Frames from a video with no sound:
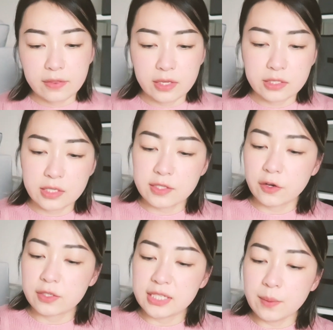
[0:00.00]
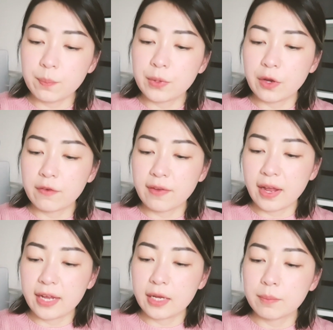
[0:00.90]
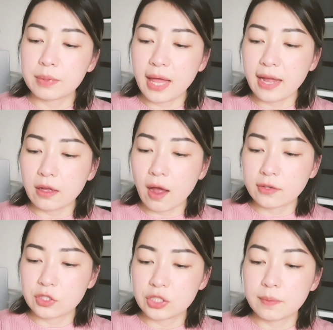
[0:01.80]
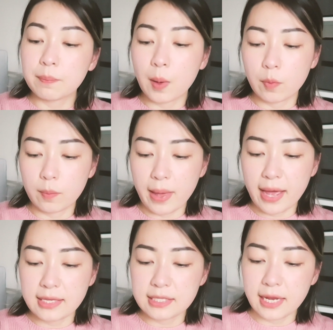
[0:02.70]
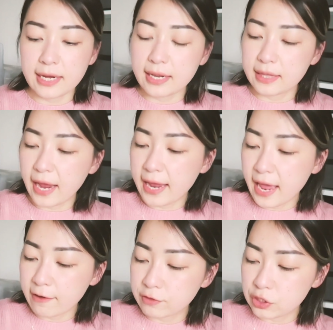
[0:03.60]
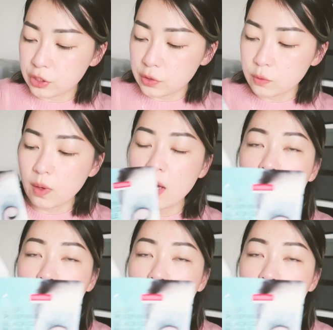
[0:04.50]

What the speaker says: This is their Deep Purifying Black Oxygen Bubble Mask, and I have 2,